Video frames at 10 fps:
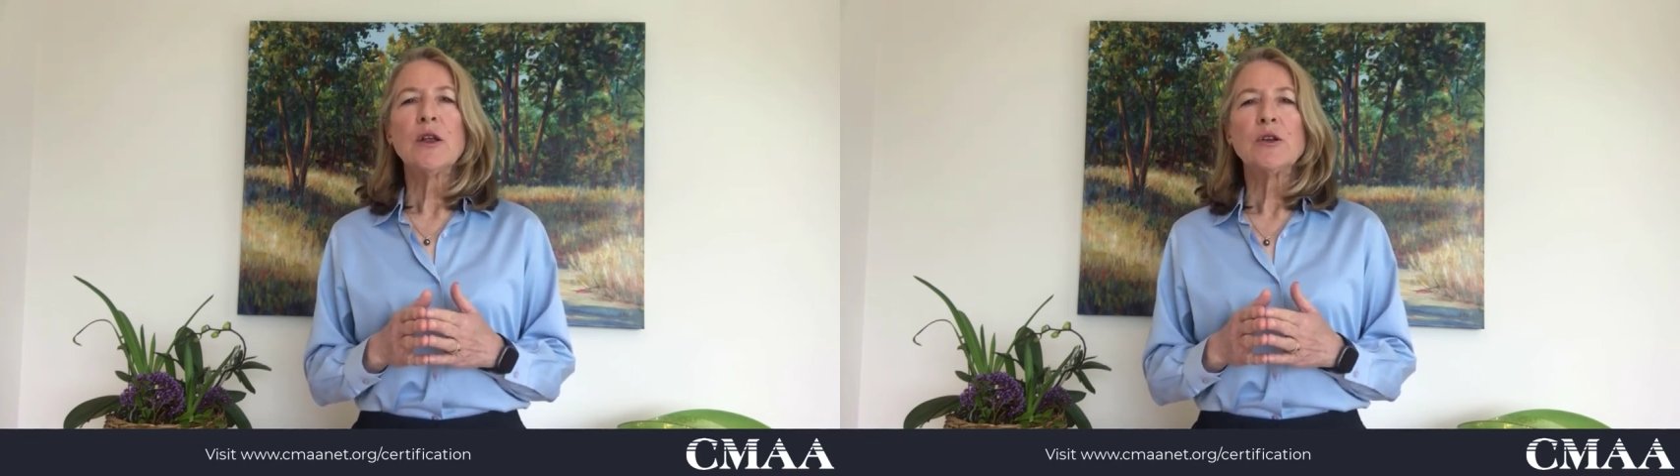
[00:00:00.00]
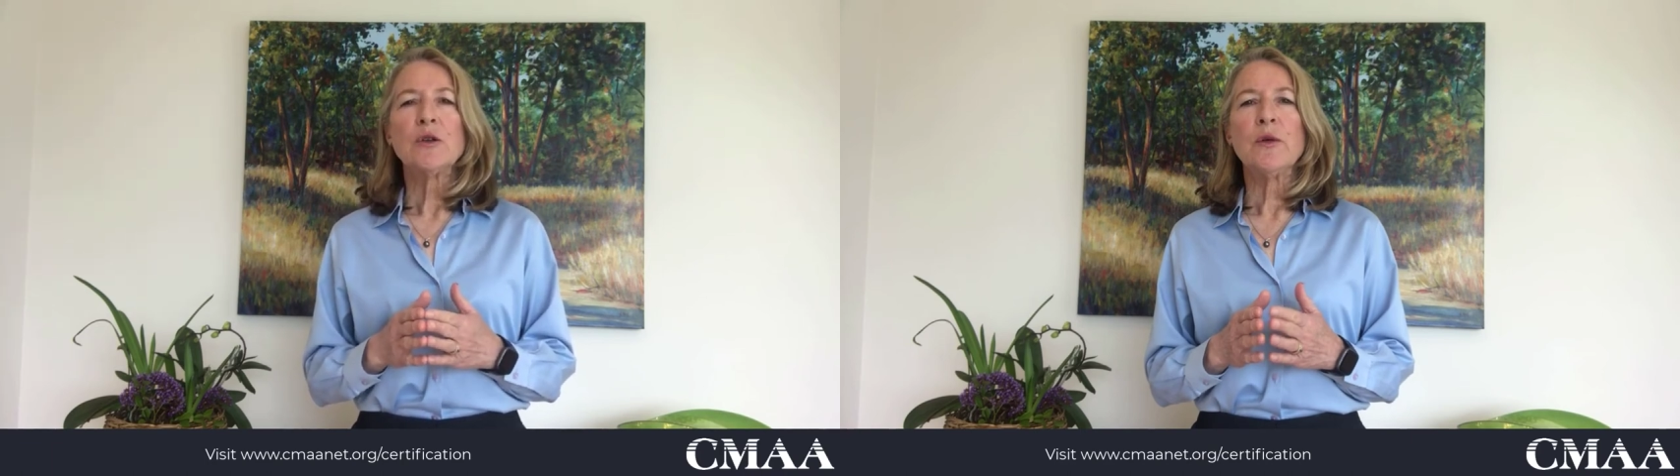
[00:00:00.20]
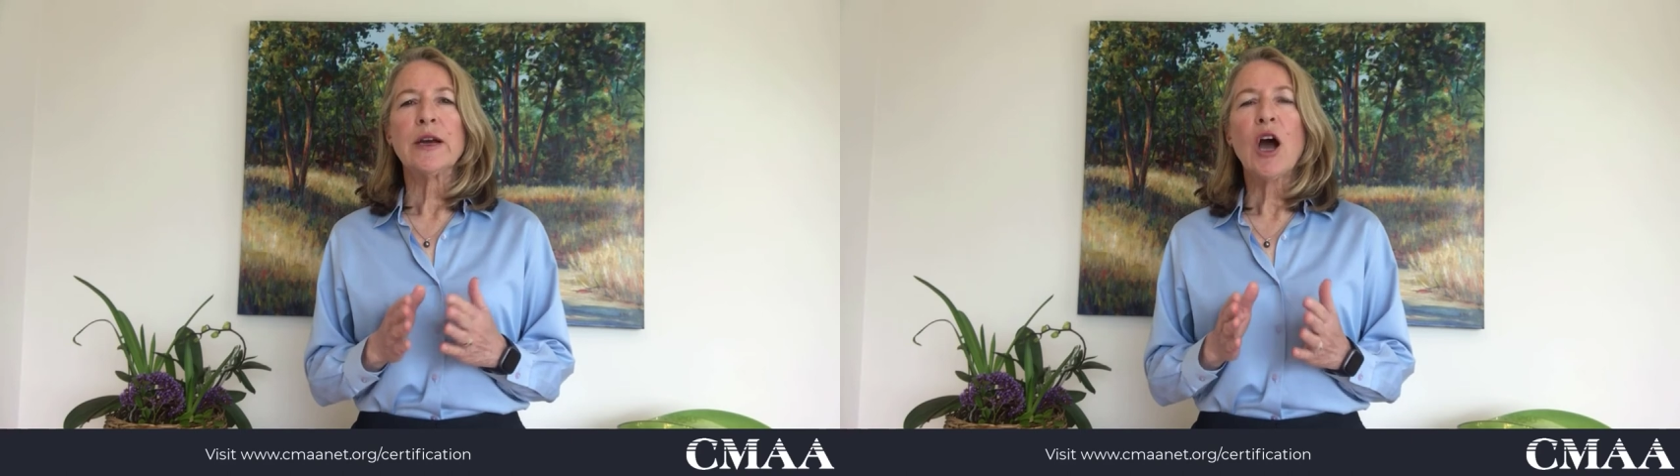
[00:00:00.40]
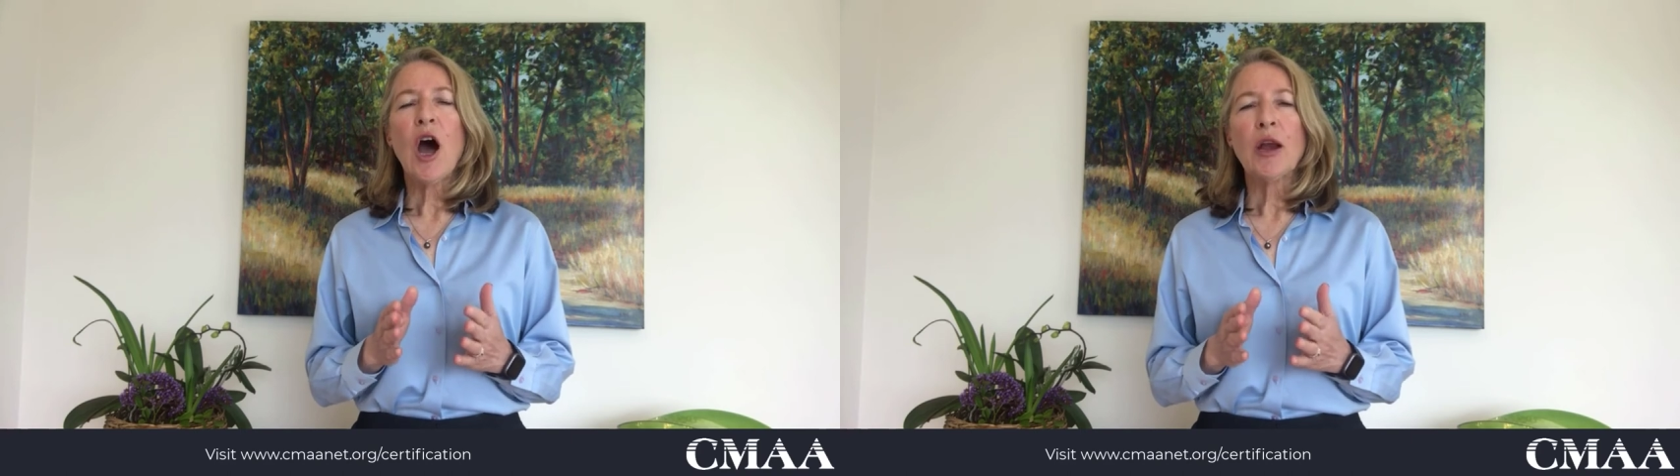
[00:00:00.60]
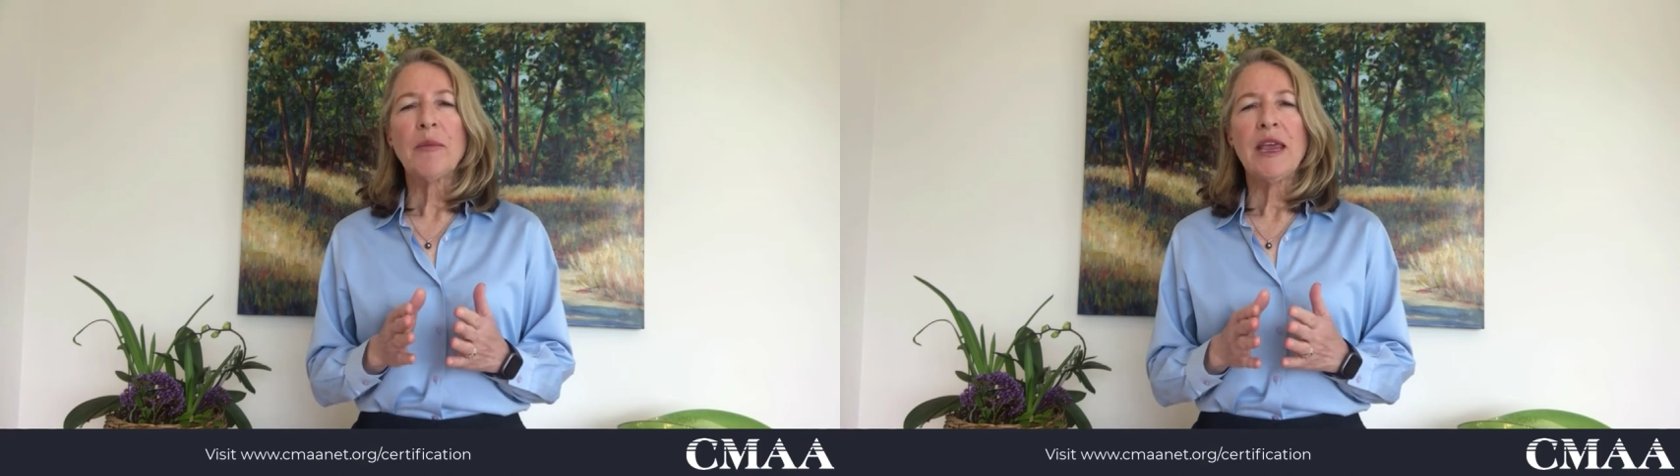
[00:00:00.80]
to
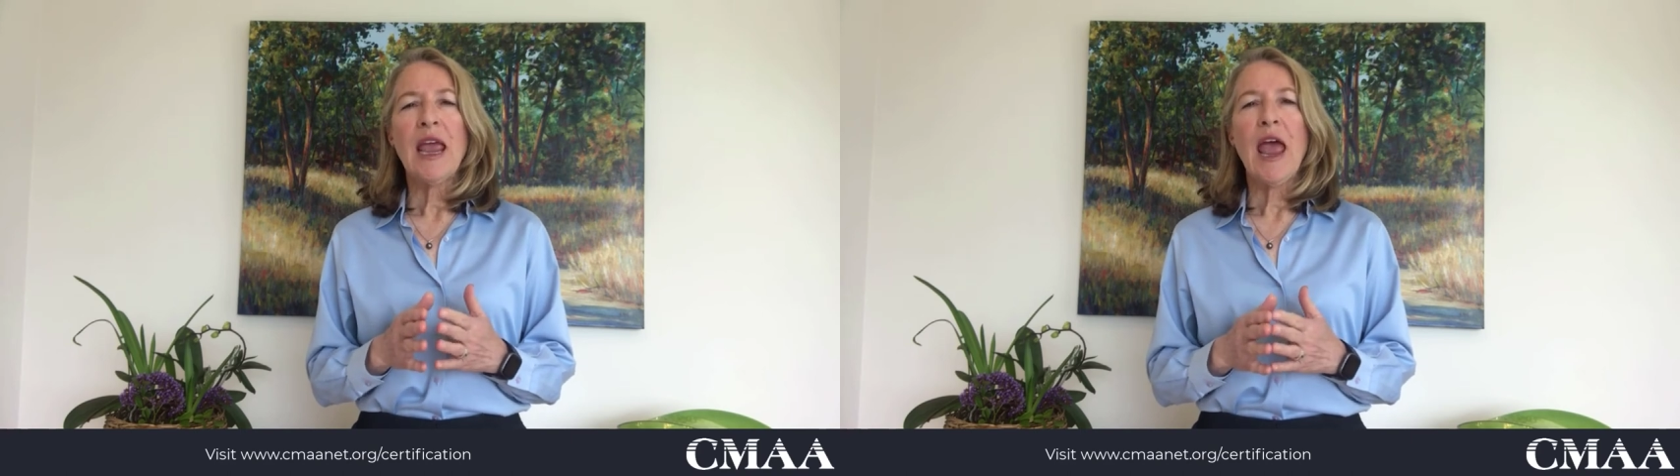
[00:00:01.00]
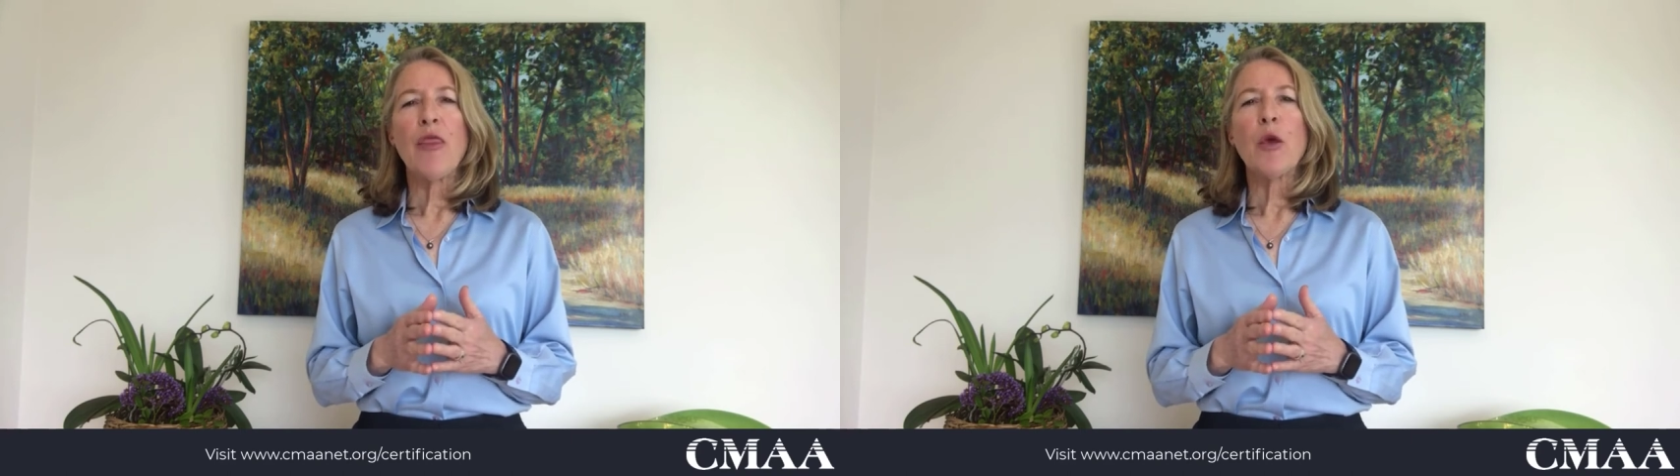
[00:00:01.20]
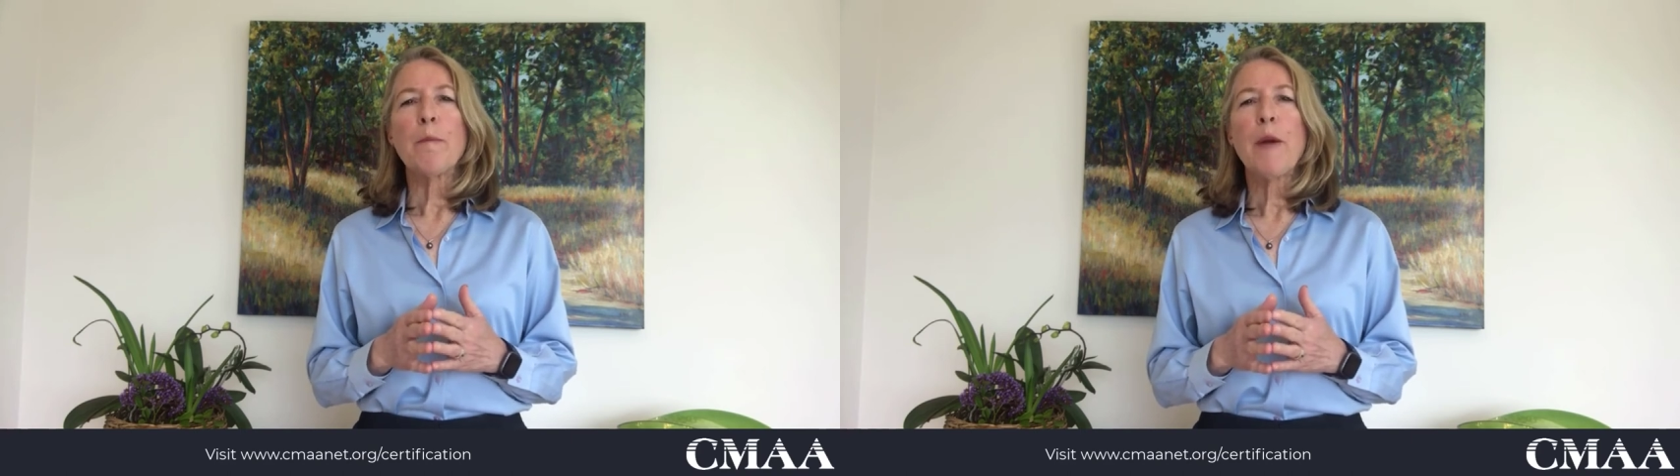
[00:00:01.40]
economy and the